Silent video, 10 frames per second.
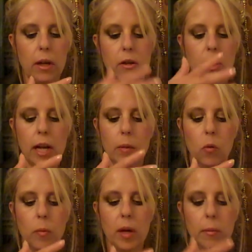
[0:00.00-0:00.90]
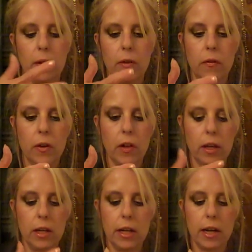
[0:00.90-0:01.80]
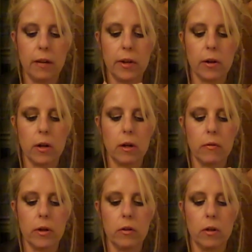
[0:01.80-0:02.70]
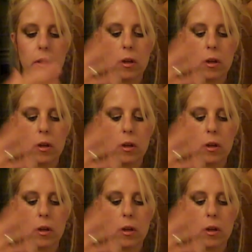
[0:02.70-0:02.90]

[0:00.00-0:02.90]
And you can add more pigment if you feel like you need a heavier coverage.